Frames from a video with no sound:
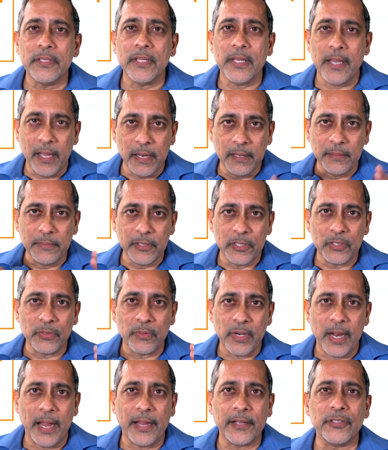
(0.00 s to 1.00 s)
The elements
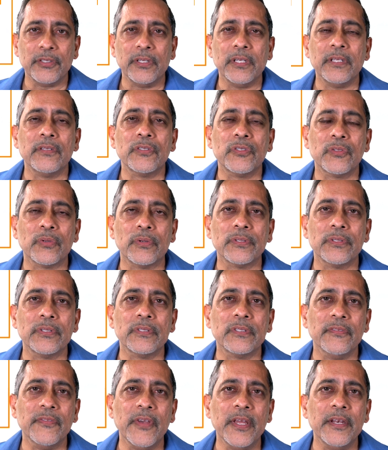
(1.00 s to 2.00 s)
were actually the
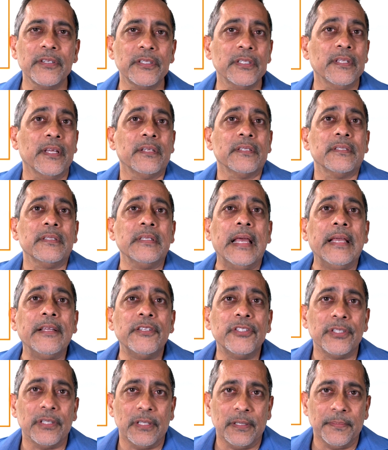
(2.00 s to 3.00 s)
sources of energy, that is
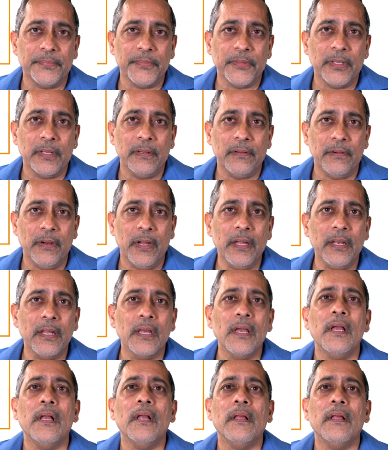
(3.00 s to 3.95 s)
nature, right?